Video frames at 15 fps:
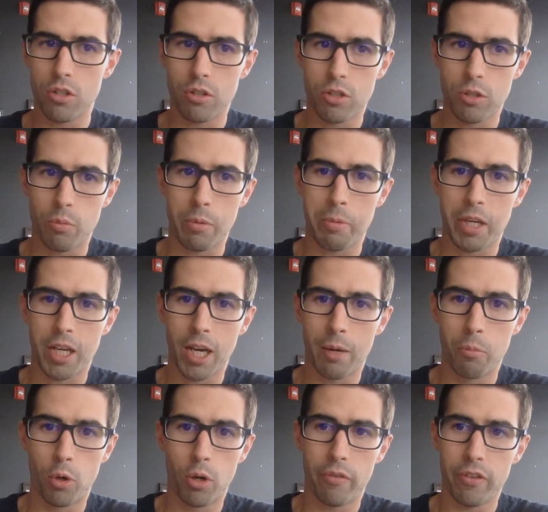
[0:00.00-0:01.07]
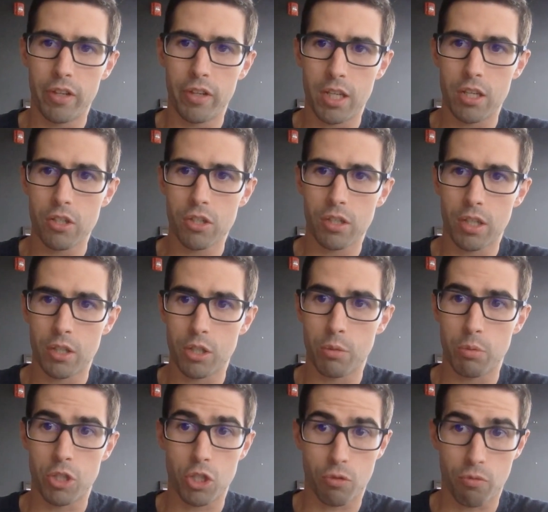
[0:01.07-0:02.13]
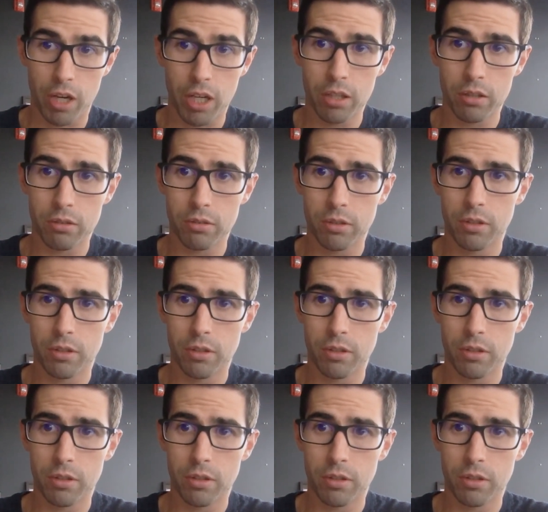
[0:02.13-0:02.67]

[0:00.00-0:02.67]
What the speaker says: should we become more of a niche and should we shrink?